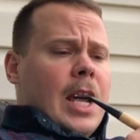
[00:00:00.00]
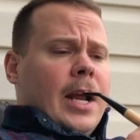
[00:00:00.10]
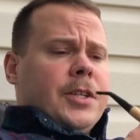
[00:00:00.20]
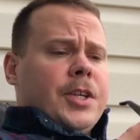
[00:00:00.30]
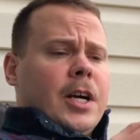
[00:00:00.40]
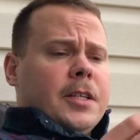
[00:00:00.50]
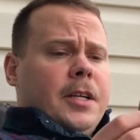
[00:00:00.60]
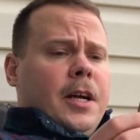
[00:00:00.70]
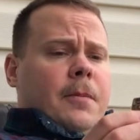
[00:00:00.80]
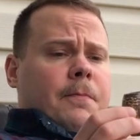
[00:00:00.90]
And I chalked
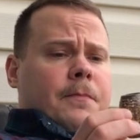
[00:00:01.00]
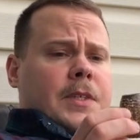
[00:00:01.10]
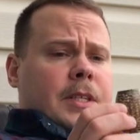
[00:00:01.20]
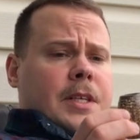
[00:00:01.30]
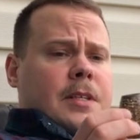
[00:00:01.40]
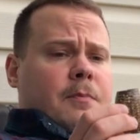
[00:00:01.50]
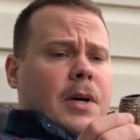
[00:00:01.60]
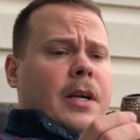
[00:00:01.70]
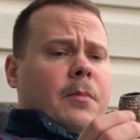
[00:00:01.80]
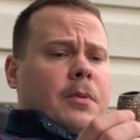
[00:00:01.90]
it up to this
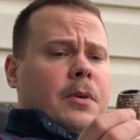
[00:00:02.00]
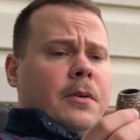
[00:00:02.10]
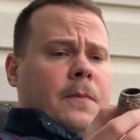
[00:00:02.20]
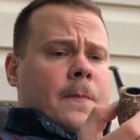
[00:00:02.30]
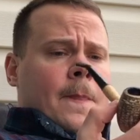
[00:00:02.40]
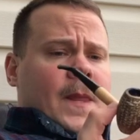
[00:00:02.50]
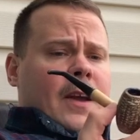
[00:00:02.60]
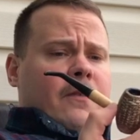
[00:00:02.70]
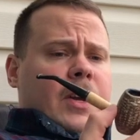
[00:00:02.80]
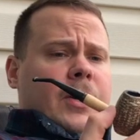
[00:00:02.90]
pipe.
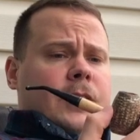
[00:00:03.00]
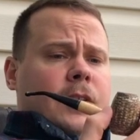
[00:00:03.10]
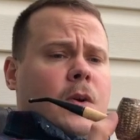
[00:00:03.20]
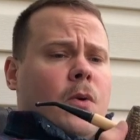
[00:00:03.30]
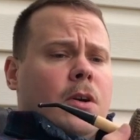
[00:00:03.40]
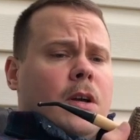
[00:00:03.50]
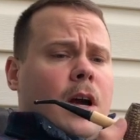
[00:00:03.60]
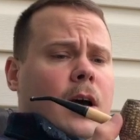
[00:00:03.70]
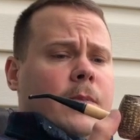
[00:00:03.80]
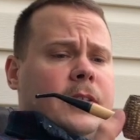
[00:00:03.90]
Figured it's a corn
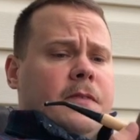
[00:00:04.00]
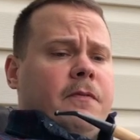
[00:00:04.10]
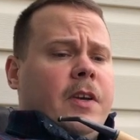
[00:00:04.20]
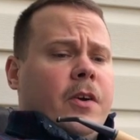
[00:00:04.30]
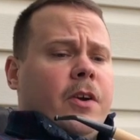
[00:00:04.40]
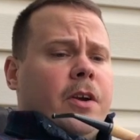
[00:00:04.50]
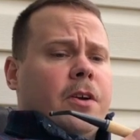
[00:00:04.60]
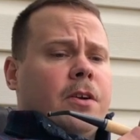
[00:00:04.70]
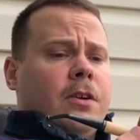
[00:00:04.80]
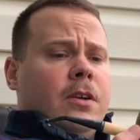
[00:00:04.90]
cob, it's
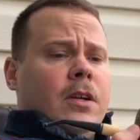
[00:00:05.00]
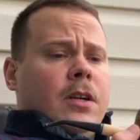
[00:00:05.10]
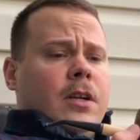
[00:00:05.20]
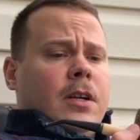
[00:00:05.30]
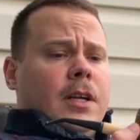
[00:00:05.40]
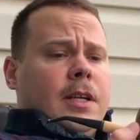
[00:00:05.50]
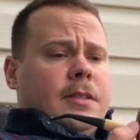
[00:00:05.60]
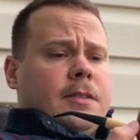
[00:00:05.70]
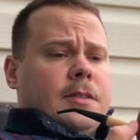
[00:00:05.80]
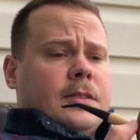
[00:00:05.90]
inferior,
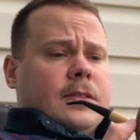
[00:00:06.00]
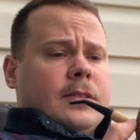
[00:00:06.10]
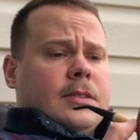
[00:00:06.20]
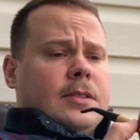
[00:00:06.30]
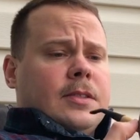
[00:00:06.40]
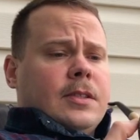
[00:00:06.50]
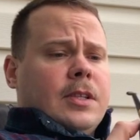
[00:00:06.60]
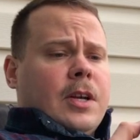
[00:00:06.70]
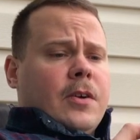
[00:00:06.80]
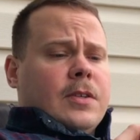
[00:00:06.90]
it's,
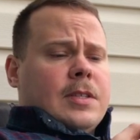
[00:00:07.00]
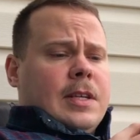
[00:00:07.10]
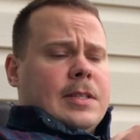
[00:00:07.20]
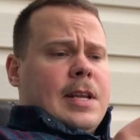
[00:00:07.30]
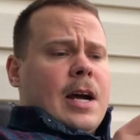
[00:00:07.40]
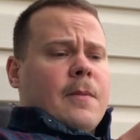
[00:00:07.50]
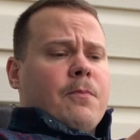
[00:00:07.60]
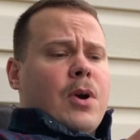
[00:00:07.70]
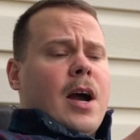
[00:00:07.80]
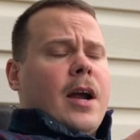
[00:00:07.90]
you know, it's not a
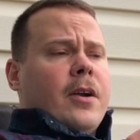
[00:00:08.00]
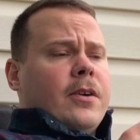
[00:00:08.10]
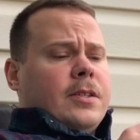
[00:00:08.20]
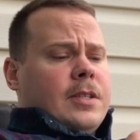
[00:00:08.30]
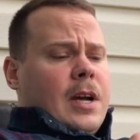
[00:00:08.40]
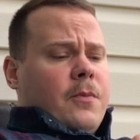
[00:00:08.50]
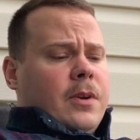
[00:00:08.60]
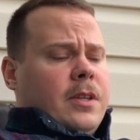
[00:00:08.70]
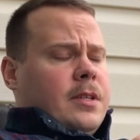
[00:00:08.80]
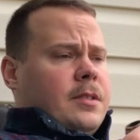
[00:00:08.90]
briar, it's not one
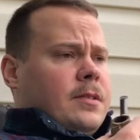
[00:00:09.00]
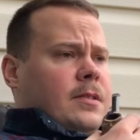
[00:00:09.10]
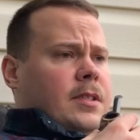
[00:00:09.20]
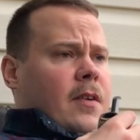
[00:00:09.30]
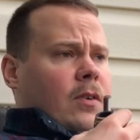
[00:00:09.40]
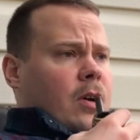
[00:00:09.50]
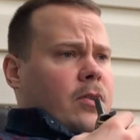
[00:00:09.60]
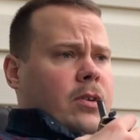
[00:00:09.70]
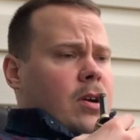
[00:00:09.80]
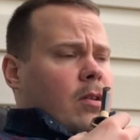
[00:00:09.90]
of these several
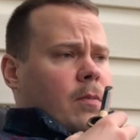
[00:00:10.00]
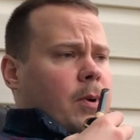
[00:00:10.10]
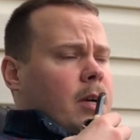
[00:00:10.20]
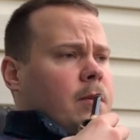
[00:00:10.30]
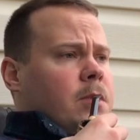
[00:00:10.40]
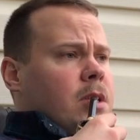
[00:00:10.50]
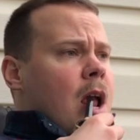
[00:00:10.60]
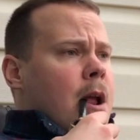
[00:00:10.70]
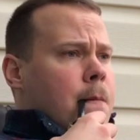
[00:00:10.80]
$100 pipes.